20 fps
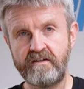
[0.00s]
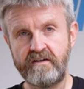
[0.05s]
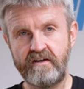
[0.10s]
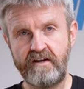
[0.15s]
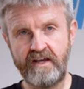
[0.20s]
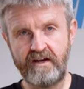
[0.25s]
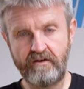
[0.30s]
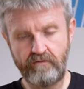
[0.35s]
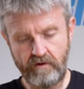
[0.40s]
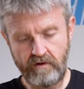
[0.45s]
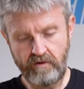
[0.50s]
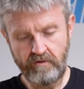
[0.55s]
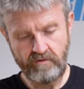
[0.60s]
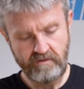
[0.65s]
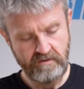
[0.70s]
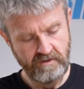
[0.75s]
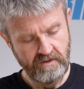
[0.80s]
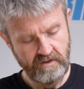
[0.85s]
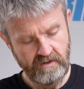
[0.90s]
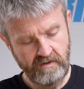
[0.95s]
the neck
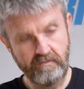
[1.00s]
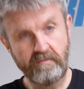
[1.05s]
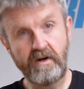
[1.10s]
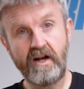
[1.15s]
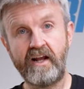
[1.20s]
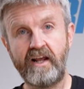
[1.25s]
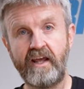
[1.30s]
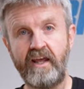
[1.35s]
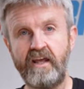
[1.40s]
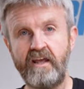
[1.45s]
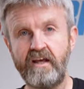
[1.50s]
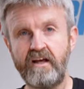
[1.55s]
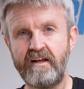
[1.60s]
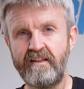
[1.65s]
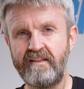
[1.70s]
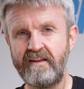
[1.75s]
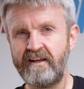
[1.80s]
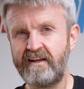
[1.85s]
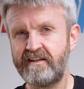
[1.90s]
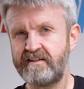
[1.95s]
roll back here,
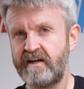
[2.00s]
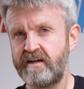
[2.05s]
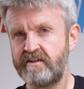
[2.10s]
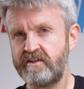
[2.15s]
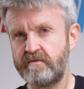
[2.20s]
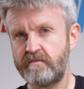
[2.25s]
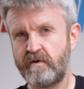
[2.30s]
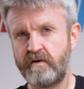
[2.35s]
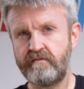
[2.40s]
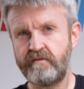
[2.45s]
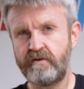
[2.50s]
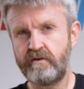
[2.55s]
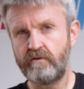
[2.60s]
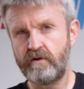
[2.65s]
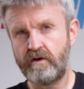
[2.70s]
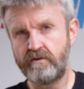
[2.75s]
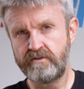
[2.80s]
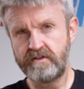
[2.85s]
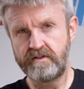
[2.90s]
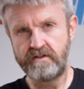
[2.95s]
and then it attaches by
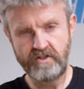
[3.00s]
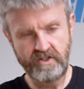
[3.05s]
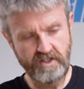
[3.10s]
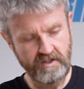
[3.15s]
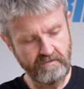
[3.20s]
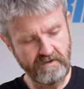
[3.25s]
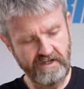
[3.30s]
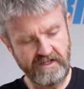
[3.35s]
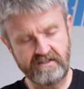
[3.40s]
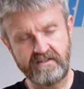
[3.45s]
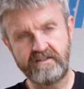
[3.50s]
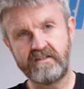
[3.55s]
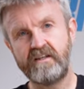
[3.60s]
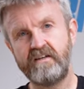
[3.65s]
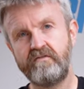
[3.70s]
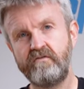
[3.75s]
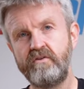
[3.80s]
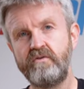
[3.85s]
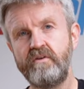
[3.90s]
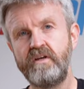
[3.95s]
Velcro to the cheek pads to
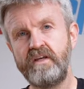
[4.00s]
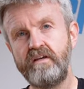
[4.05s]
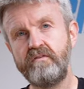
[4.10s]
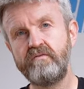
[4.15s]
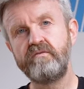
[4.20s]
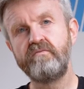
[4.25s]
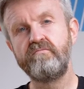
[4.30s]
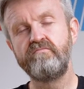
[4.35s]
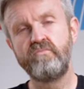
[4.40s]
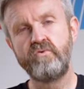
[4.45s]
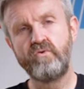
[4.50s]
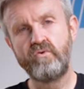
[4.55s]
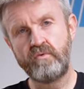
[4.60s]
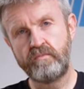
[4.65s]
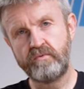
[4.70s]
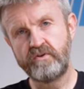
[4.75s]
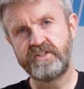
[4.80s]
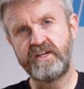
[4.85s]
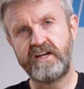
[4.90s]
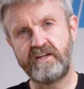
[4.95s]
give you even more
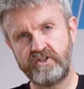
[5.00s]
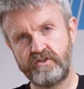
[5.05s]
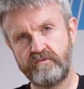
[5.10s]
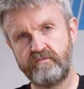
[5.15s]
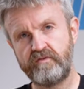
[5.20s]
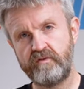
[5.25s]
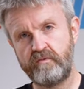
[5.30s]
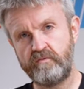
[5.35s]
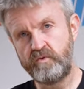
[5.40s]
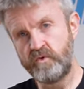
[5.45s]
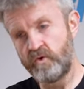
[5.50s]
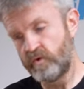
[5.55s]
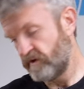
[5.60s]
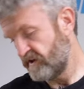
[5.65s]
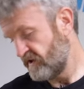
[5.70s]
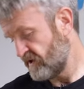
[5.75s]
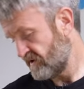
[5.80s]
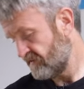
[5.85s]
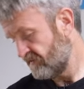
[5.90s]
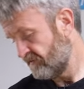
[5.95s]
protection from
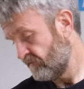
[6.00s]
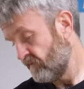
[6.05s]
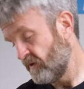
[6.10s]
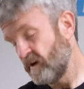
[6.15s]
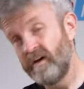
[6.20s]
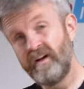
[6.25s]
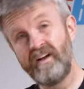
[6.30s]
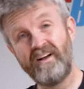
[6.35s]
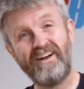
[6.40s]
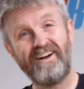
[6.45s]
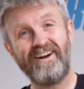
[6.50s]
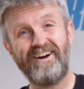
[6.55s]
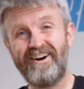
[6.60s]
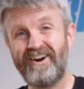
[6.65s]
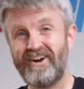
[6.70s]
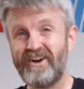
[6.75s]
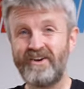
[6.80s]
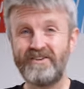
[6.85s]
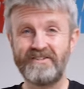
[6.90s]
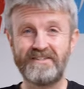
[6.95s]
noise.
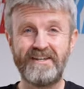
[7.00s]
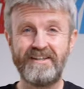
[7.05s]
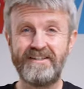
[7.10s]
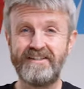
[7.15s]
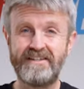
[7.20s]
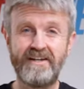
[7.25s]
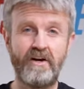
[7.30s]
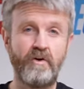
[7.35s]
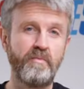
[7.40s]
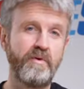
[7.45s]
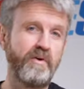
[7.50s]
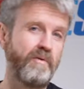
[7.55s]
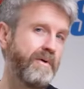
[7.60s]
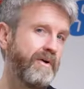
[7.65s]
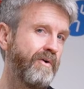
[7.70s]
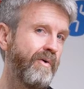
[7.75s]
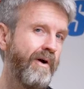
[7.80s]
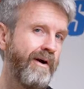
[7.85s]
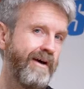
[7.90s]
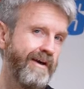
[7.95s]
I can't say this helmet will be
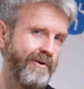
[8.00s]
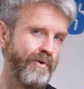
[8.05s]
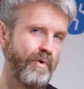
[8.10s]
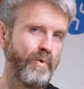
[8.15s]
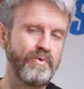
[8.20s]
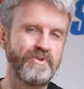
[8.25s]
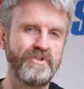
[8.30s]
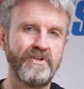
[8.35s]
quiet in all